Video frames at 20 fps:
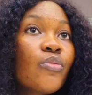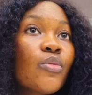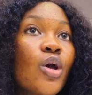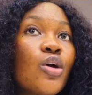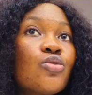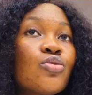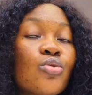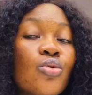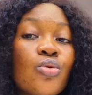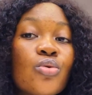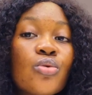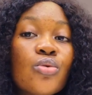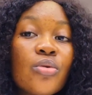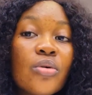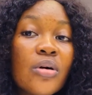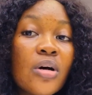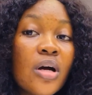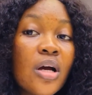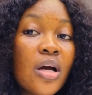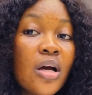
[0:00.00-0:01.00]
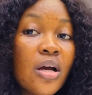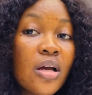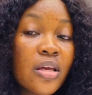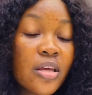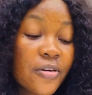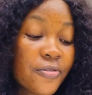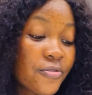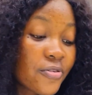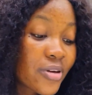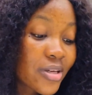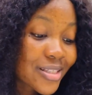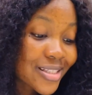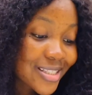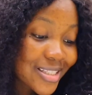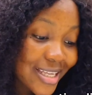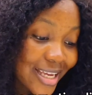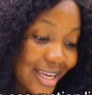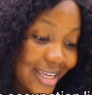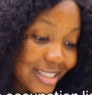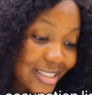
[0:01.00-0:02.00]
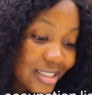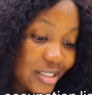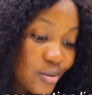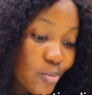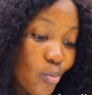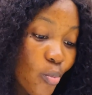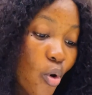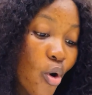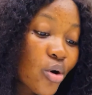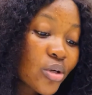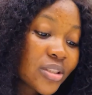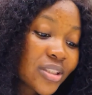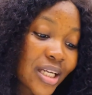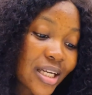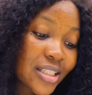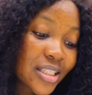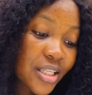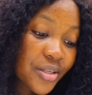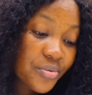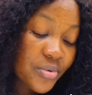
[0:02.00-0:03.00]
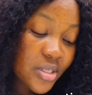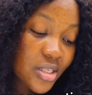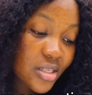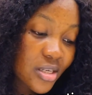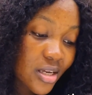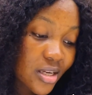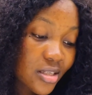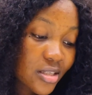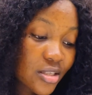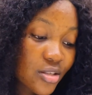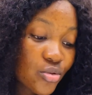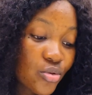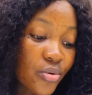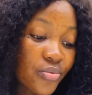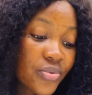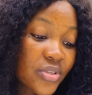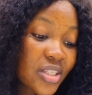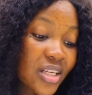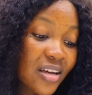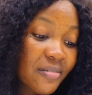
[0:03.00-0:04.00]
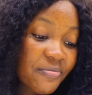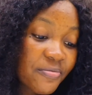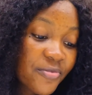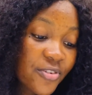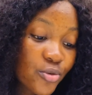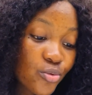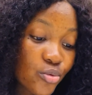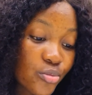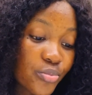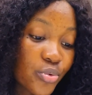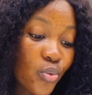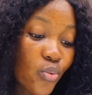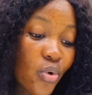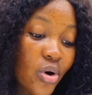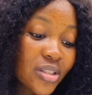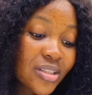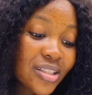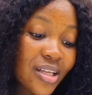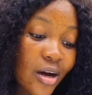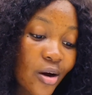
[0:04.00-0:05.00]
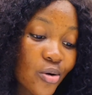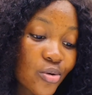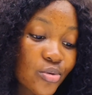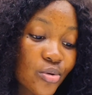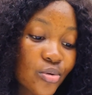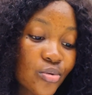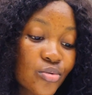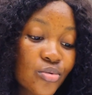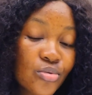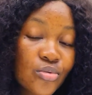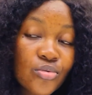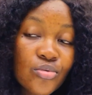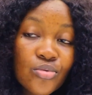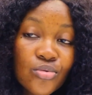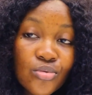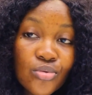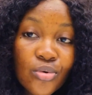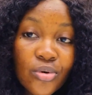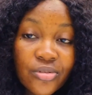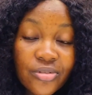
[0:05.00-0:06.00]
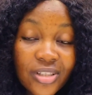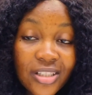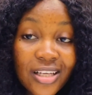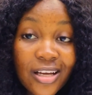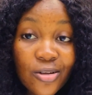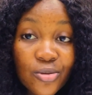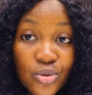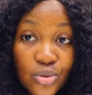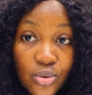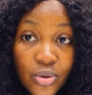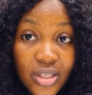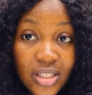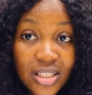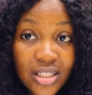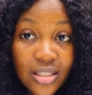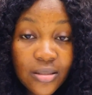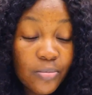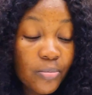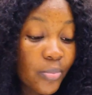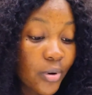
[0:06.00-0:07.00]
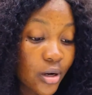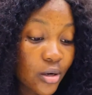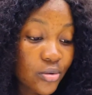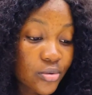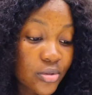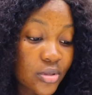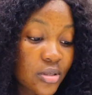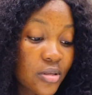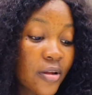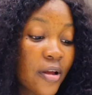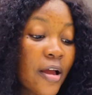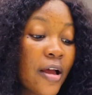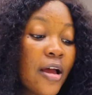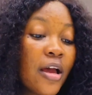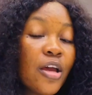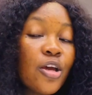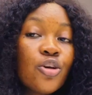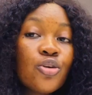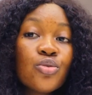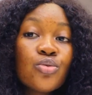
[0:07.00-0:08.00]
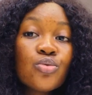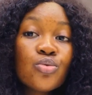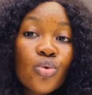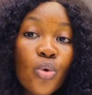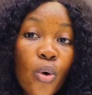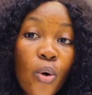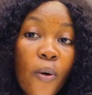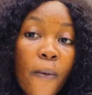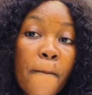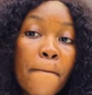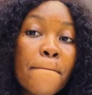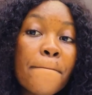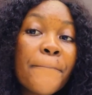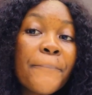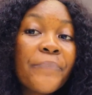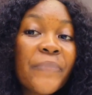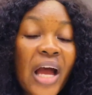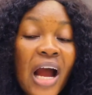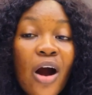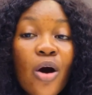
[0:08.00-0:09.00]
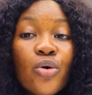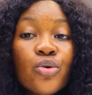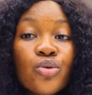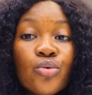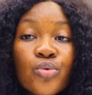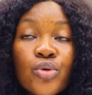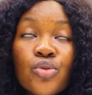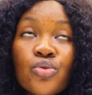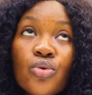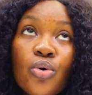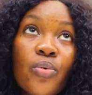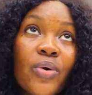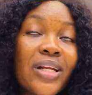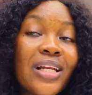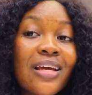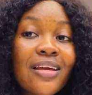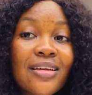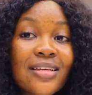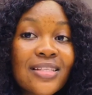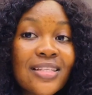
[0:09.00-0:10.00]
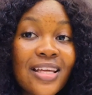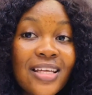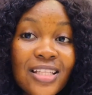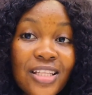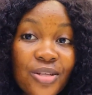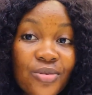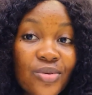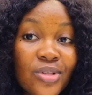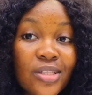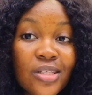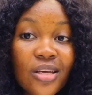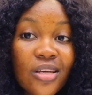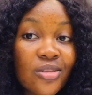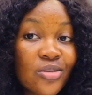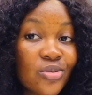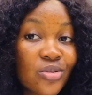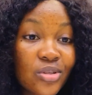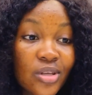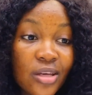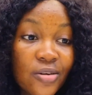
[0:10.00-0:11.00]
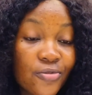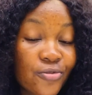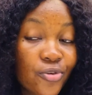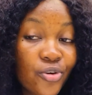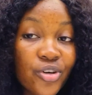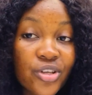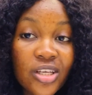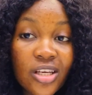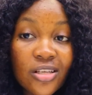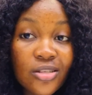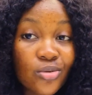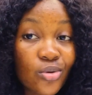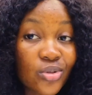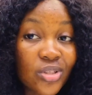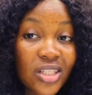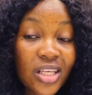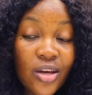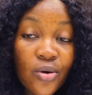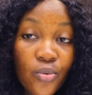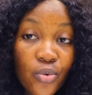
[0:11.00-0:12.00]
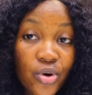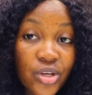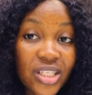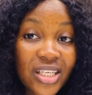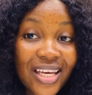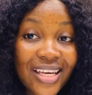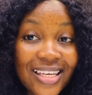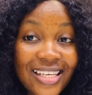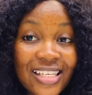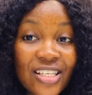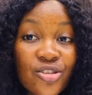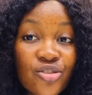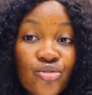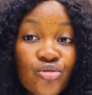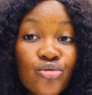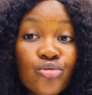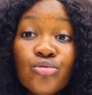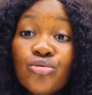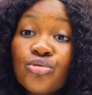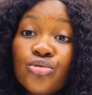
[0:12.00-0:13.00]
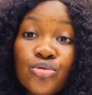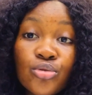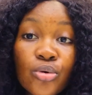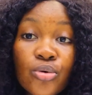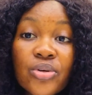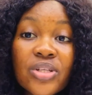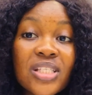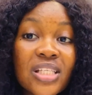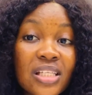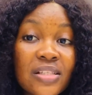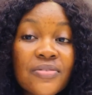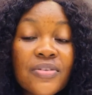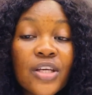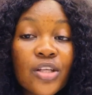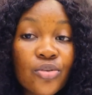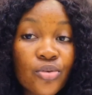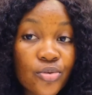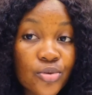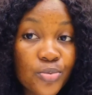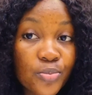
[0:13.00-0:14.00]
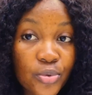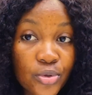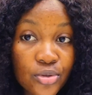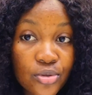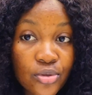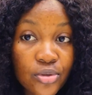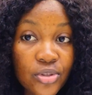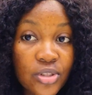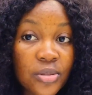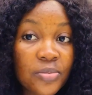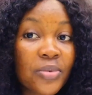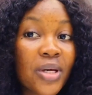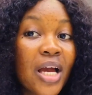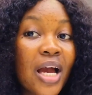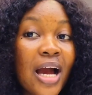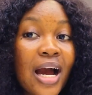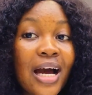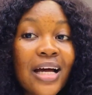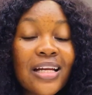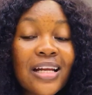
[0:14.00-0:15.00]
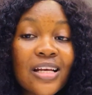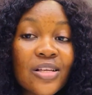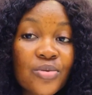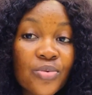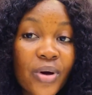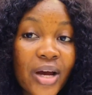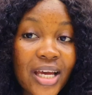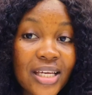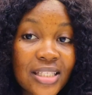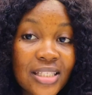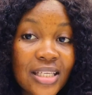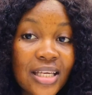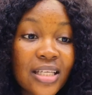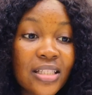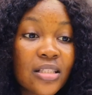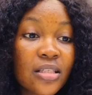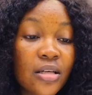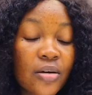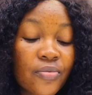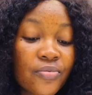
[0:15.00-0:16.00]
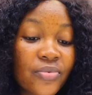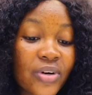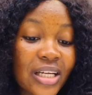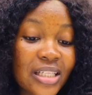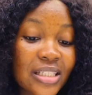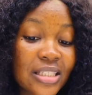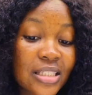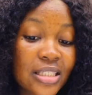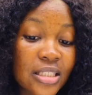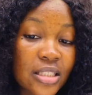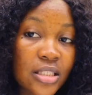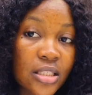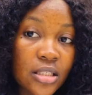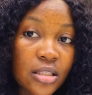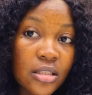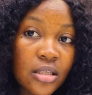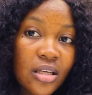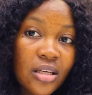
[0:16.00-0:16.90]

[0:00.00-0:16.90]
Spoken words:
So if you are staying more than 3 years, your visa fee will be £1,220. So how you will know whether you're staying 3 years, staying 4 years, or staying 1 year is through your certificate of sponsorship. And that's why I said validity.